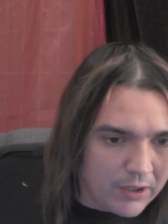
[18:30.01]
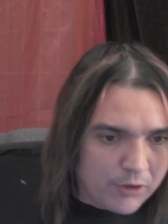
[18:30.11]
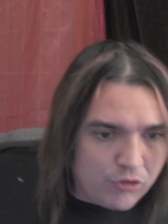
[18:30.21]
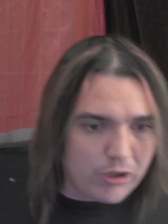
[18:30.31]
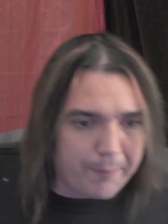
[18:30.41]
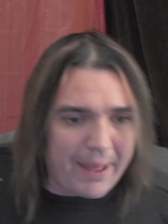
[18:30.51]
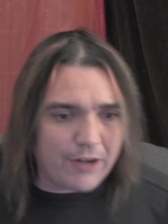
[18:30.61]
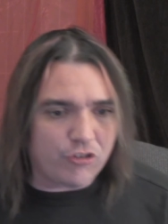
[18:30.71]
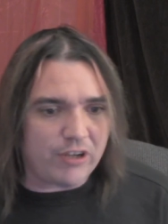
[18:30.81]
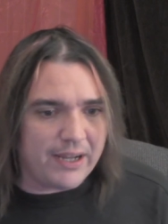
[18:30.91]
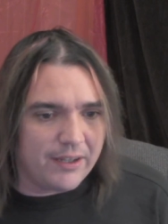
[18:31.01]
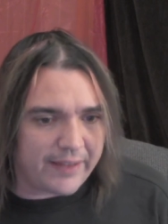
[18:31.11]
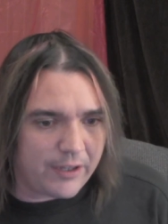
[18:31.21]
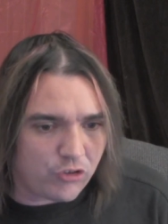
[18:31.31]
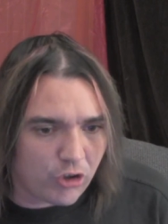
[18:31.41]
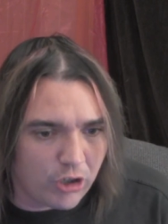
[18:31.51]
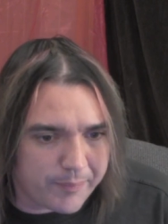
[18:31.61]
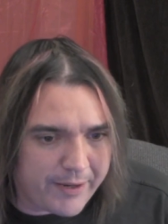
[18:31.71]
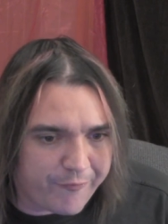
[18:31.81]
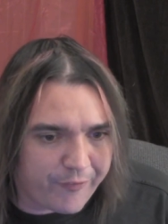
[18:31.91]
Shabak Shias and
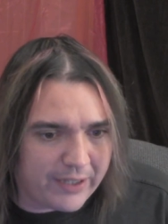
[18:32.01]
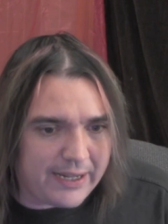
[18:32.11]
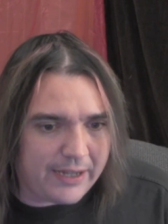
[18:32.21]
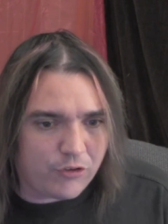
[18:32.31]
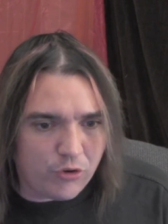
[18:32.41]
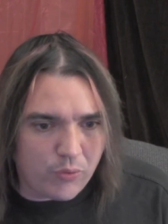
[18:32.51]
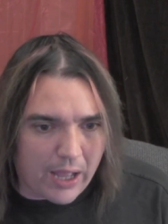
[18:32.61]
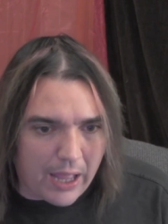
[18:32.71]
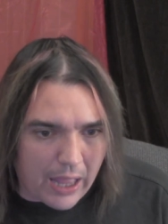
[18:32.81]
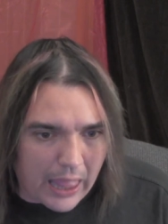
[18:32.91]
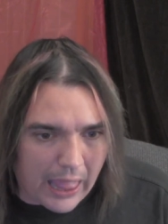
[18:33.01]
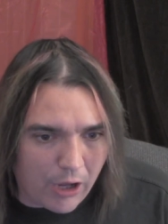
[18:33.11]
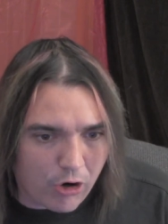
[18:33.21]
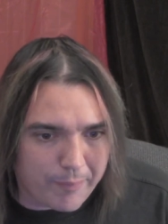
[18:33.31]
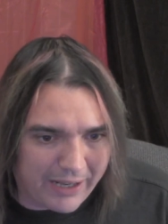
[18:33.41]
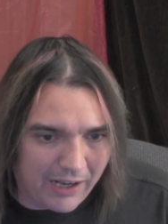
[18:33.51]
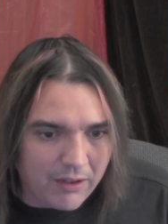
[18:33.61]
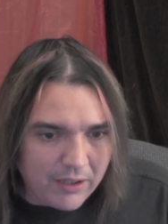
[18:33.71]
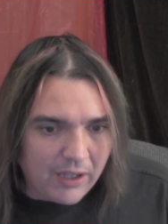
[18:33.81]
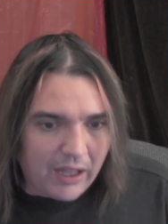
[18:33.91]
Turkmen fleeing to Erbil.
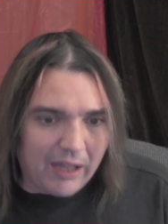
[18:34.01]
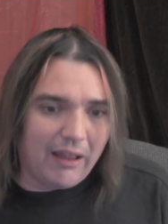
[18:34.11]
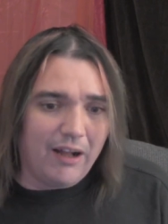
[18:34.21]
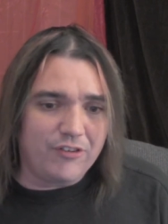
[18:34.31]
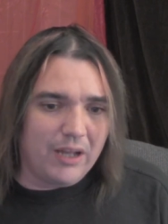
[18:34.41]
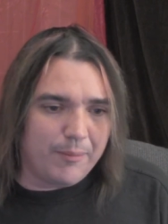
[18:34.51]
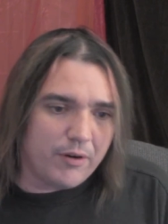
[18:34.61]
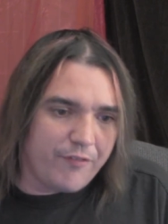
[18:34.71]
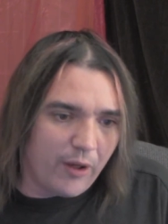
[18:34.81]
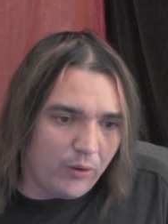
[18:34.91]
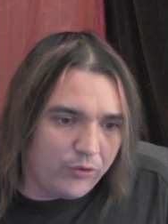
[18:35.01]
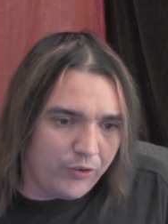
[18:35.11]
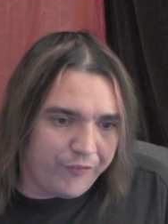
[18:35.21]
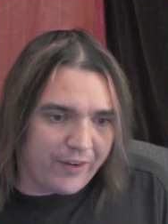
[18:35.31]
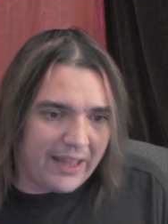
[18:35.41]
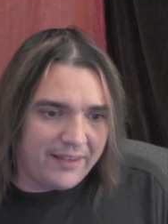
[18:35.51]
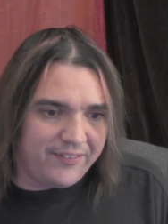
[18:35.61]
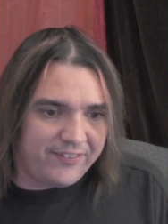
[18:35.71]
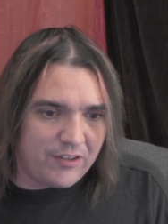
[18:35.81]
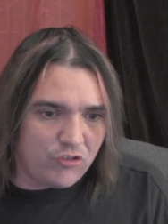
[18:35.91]
A large number of those who fled
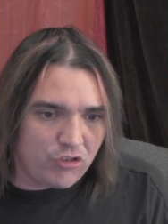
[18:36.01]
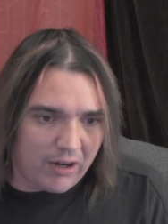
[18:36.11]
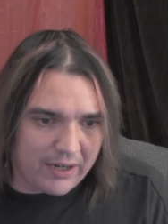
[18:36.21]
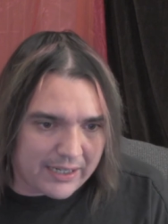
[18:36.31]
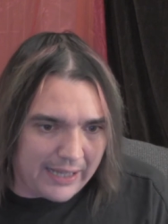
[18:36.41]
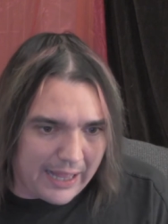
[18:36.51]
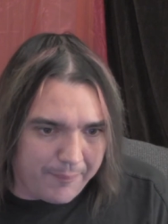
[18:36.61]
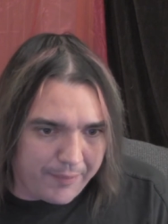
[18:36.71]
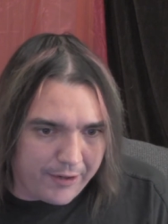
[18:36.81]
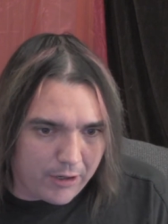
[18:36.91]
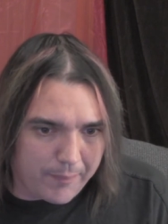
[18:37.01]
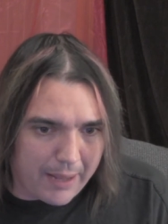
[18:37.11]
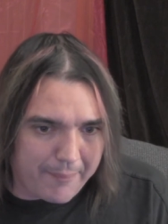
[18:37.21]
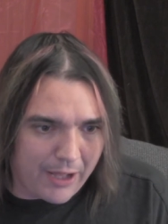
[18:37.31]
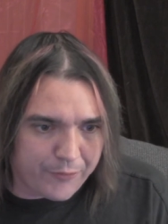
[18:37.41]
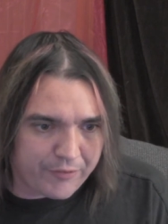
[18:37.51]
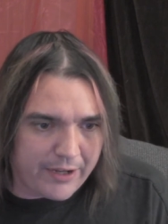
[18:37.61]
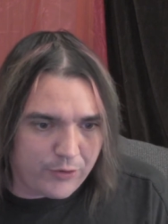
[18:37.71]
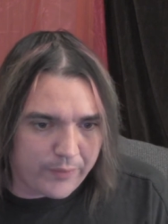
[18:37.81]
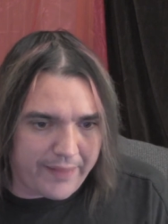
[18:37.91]
Sinjar climbed the nearby mountain
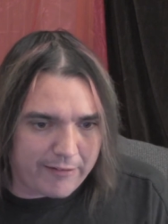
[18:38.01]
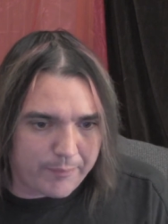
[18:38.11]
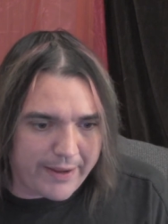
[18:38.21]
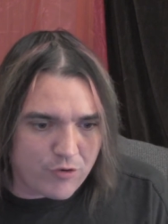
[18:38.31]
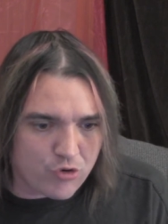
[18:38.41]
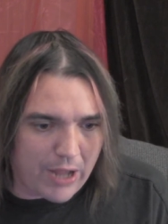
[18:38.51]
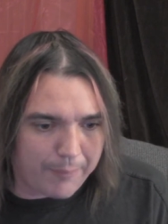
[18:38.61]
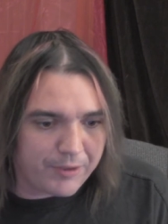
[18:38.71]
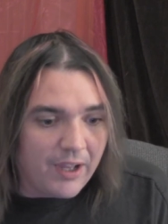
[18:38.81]
range where they remained trapped.